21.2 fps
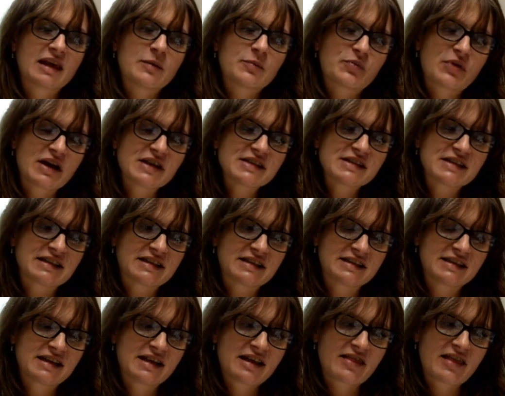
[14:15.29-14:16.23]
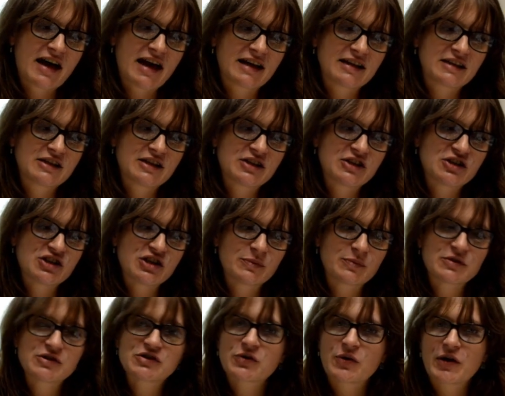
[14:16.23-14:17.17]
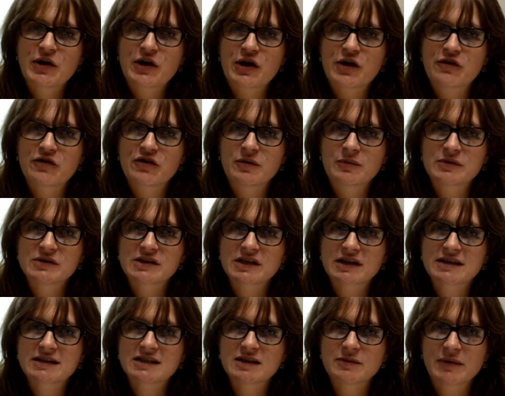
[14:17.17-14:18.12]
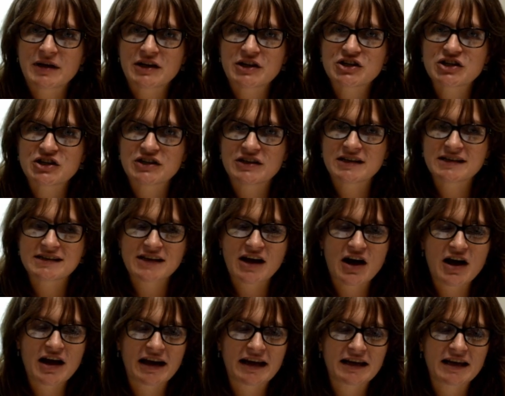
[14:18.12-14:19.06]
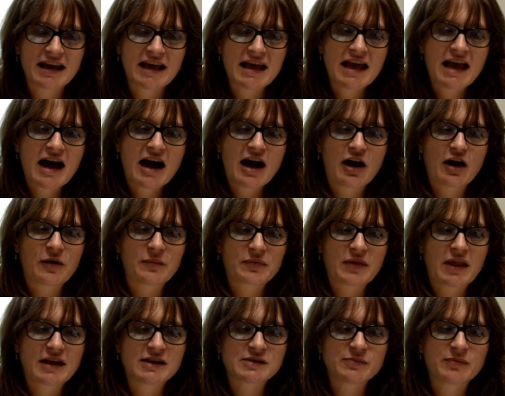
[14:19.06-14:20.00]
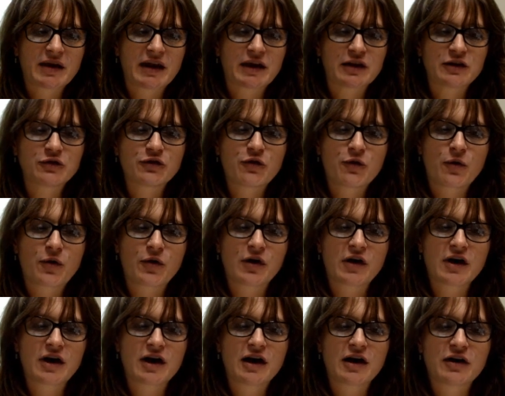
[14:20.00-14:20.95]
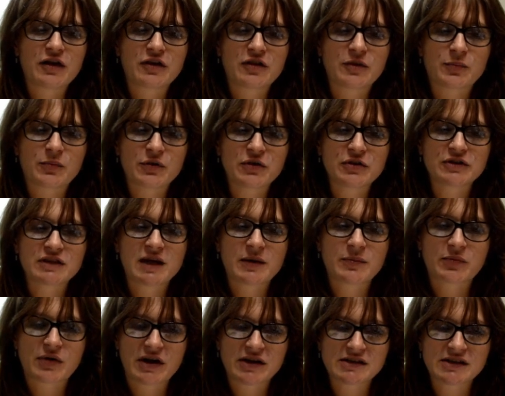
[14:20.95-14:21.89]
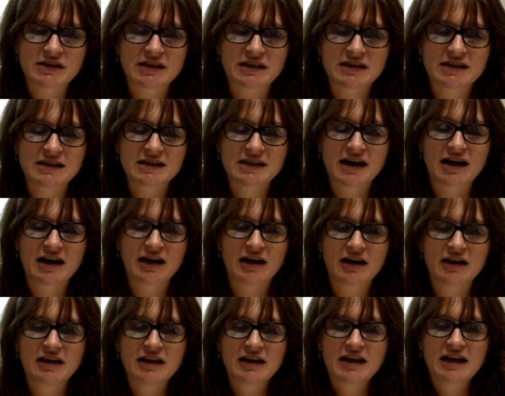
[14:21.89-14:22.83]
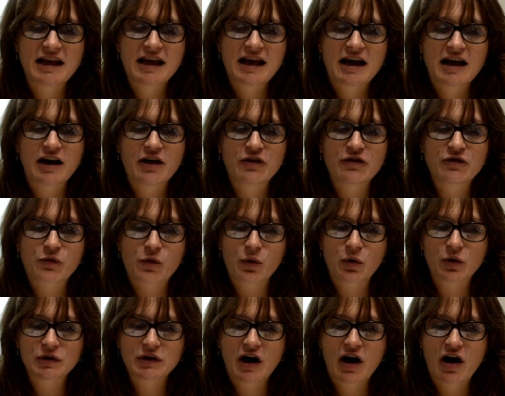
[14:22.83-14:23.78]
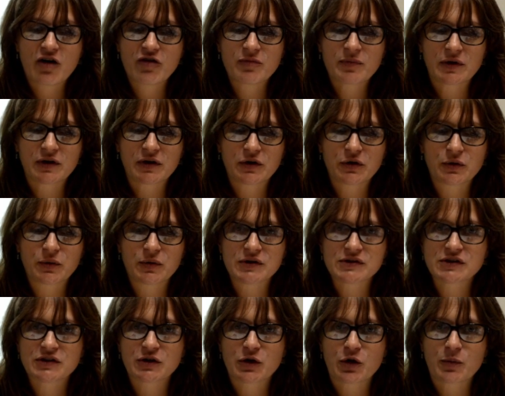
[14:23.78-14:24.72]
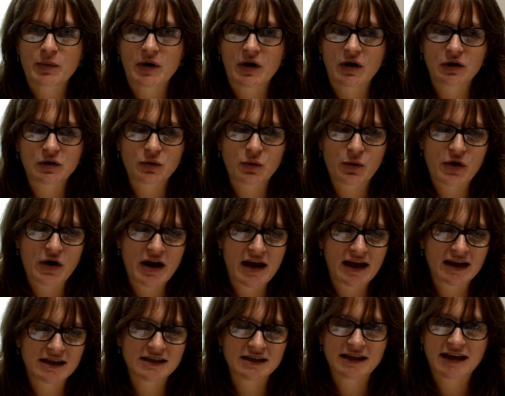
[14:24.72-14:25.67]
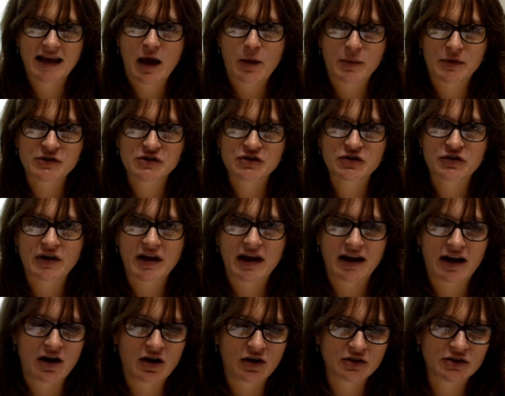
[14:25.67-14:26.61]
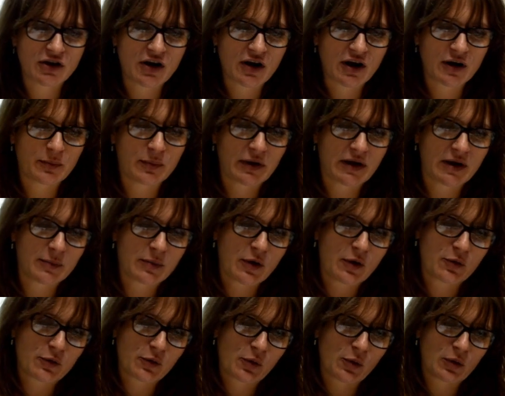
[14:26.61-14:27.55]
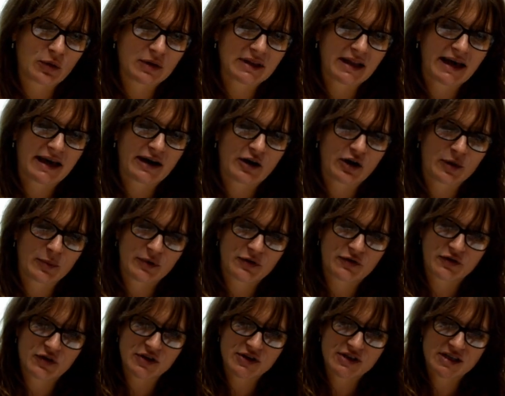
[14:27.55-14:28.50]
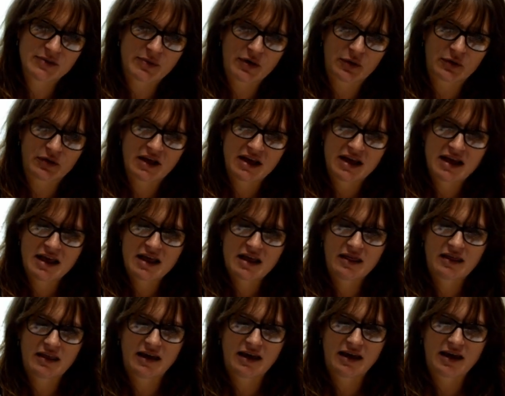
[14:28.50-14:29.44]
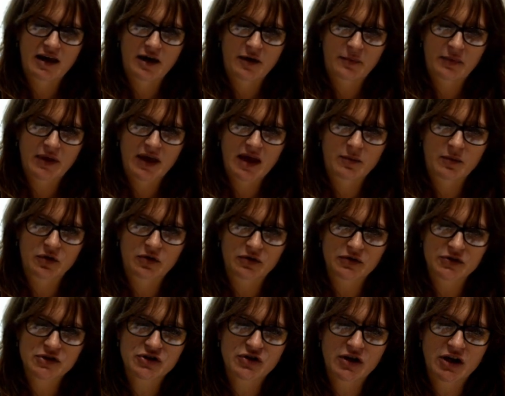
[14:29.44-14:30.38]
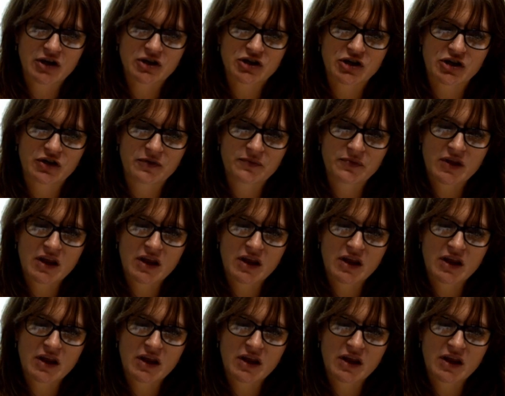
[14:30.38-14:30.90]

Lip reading: present that Jim Sawyer from Sixth Dimension Design has made for the birthday present of Roald Hoffman, who is a Nobel laureate in chemistry, and I'll talk a bit about Roald later. But first about the chemical structure.